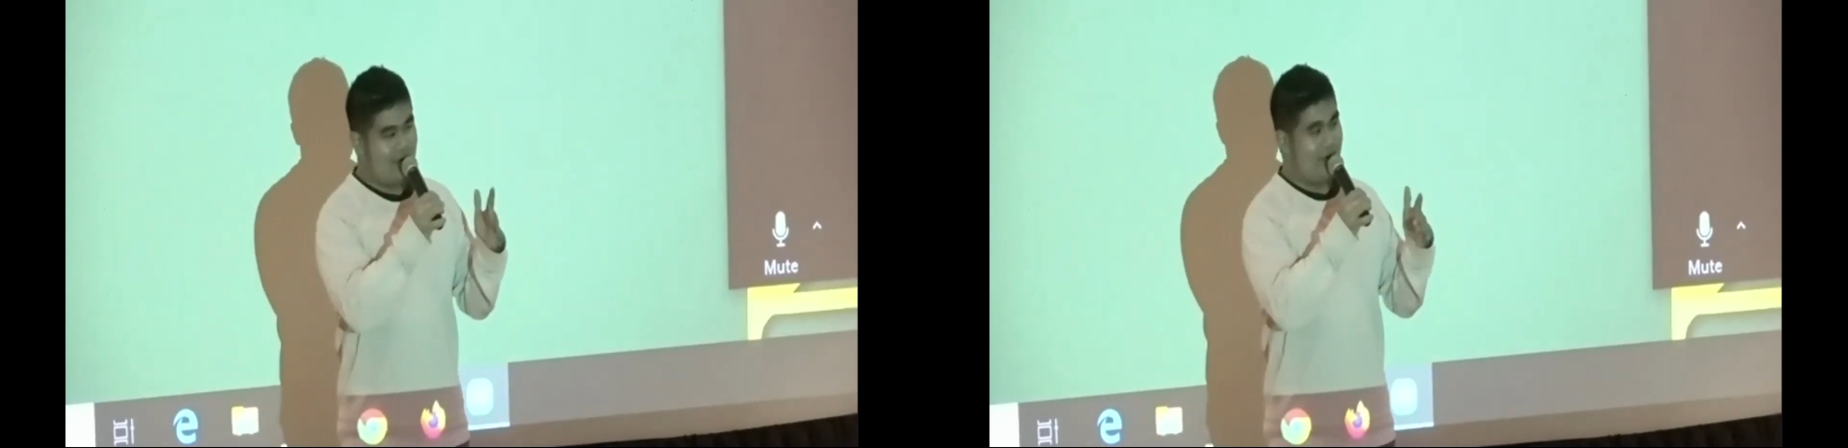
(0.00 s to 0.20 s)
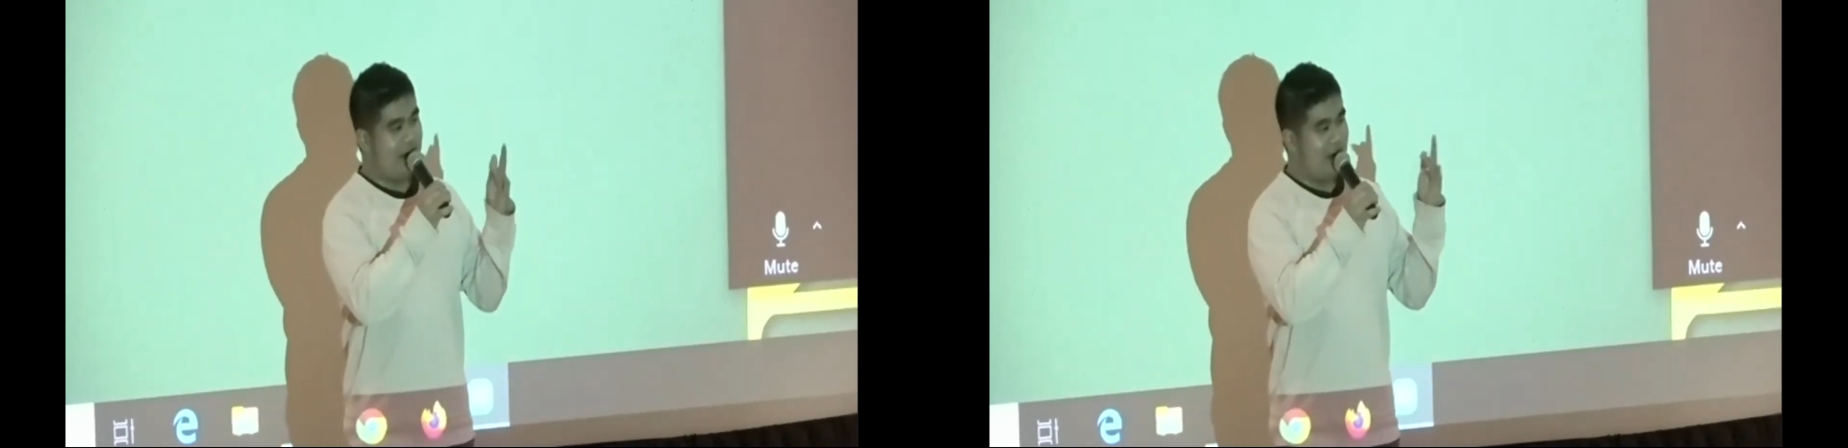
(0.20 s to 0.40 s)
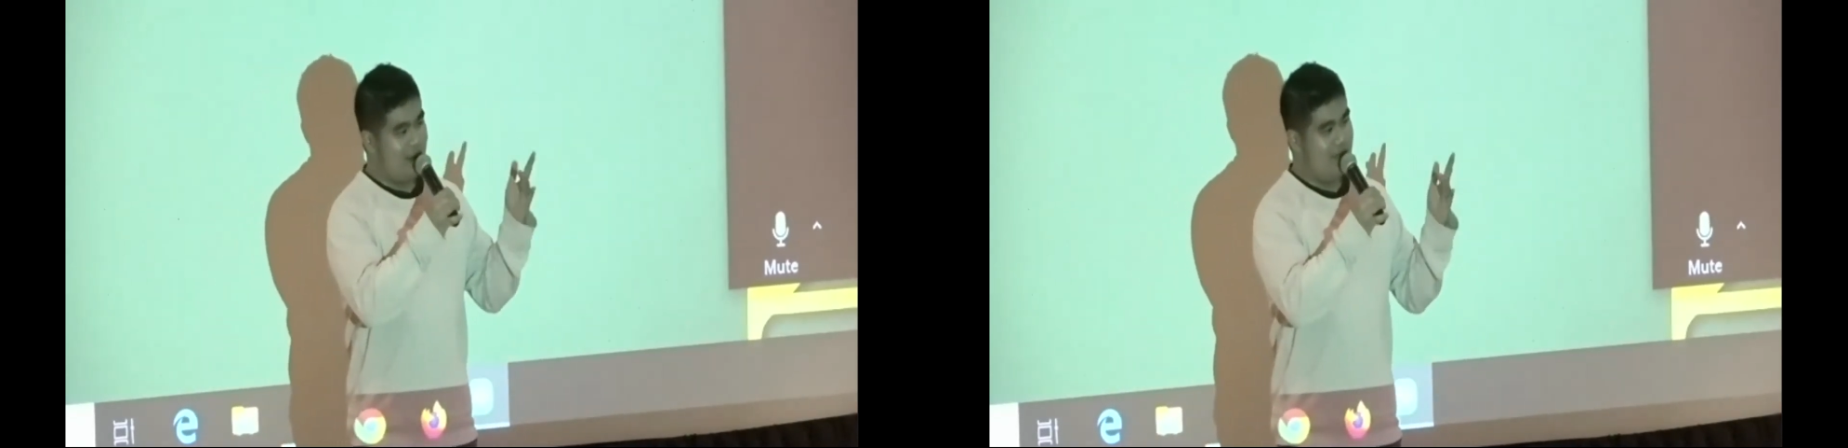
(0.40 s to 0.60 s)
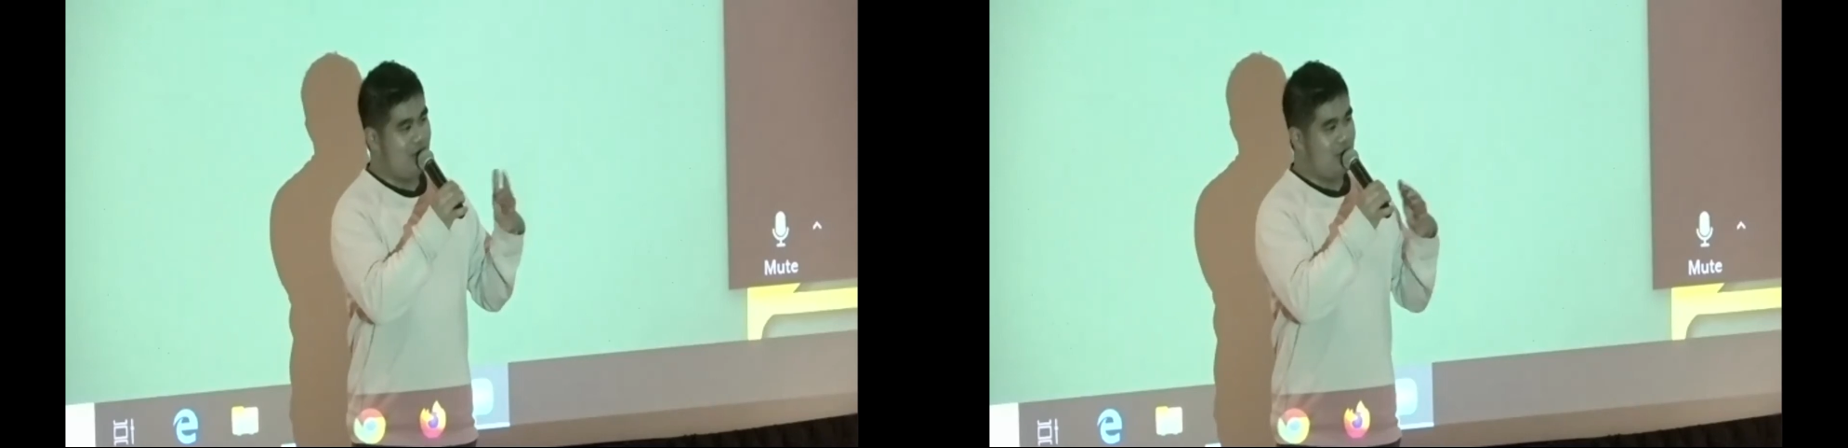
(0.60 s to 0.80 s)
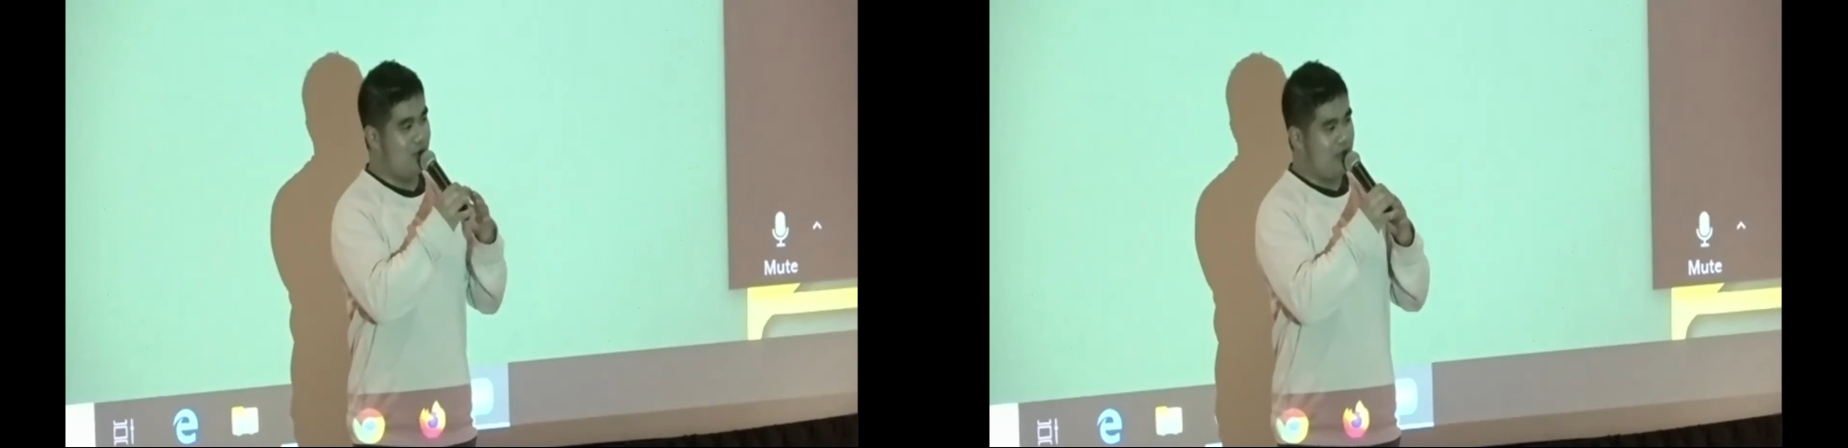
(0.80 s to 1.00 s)
like an
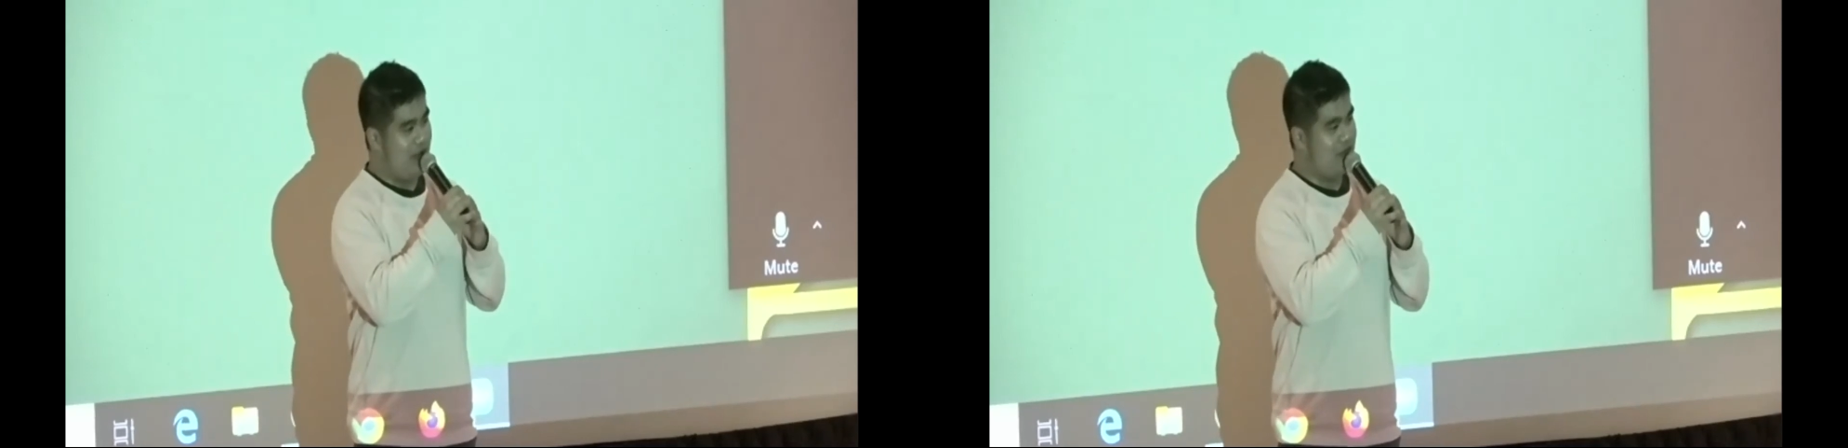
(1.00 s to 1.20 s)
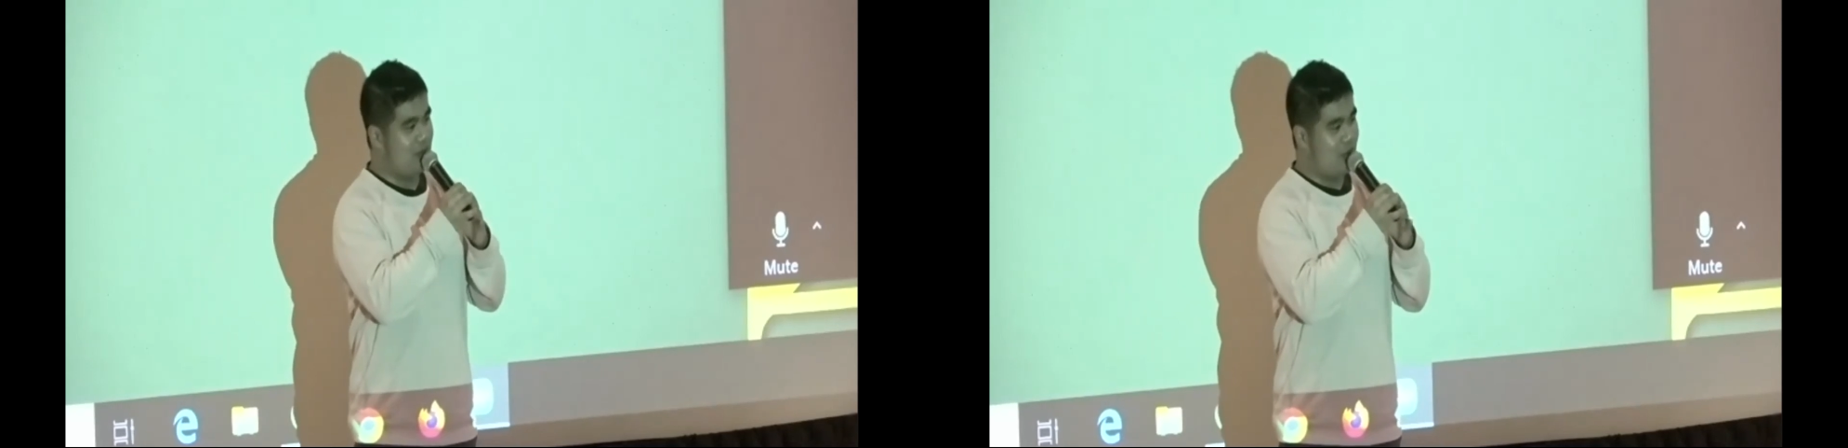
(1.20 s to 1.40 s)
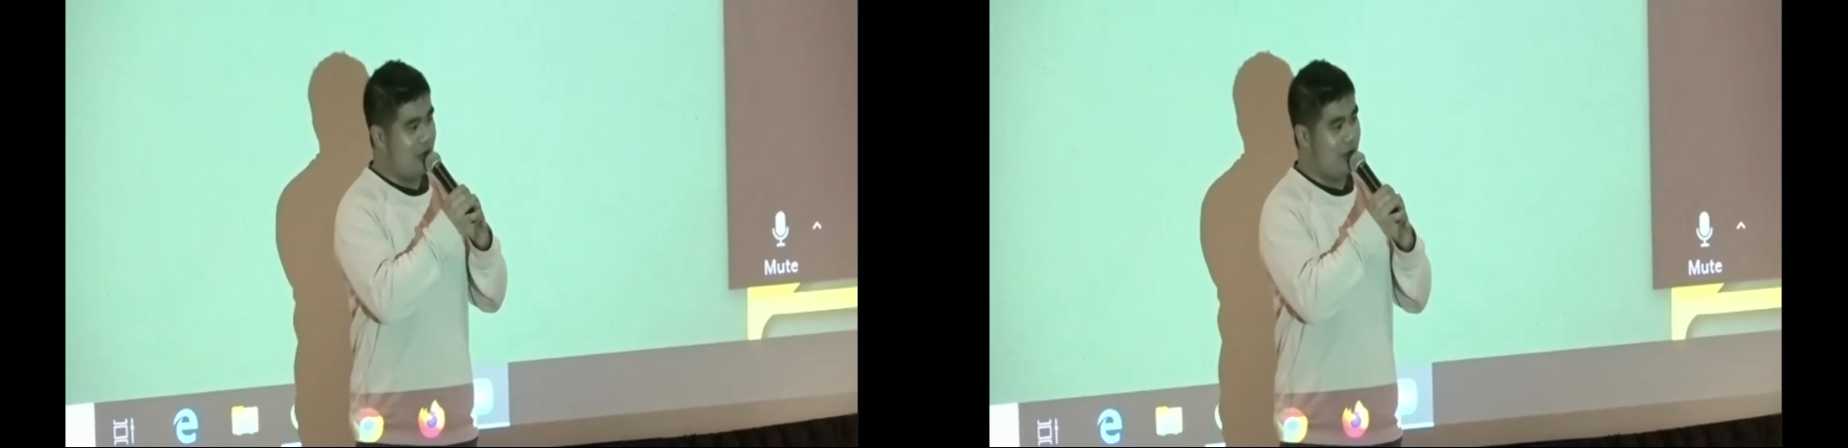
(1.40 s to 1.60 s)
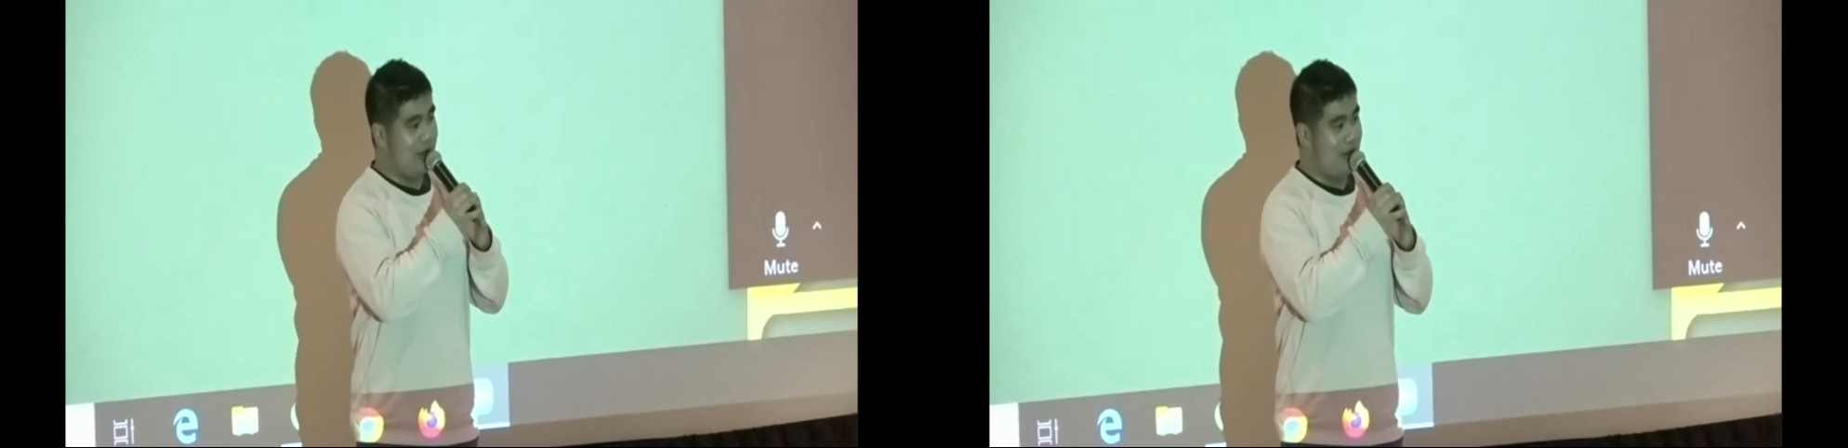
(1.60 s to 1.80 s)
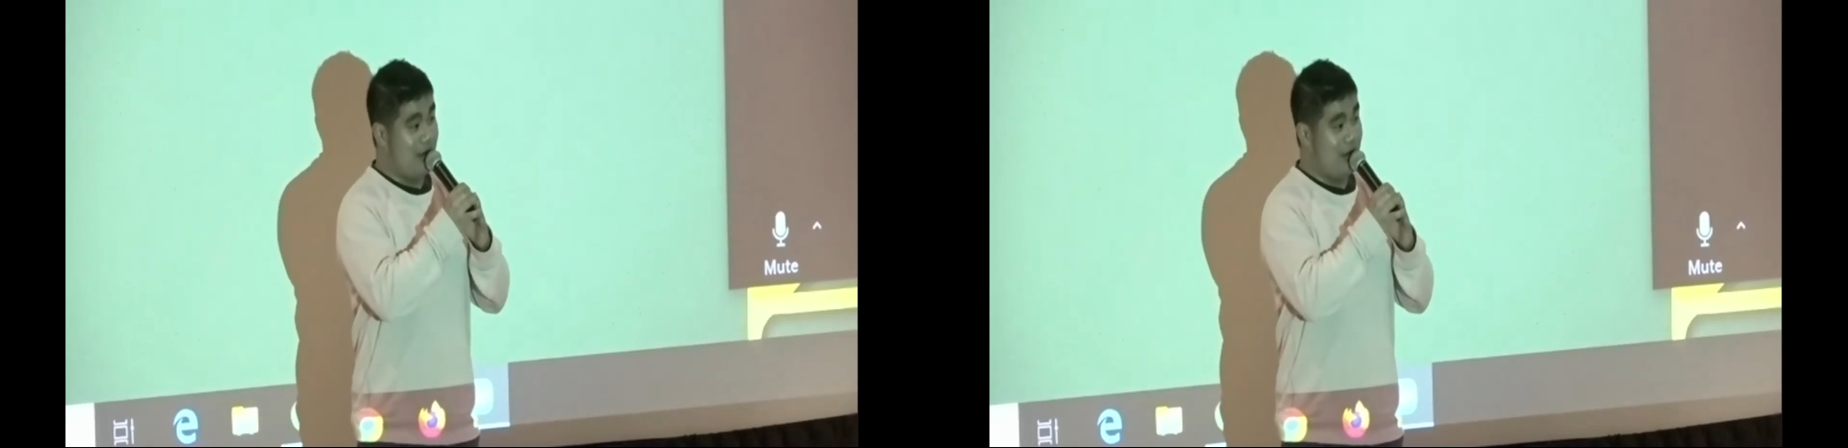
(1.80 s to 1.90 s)
11-year-old Asian boy,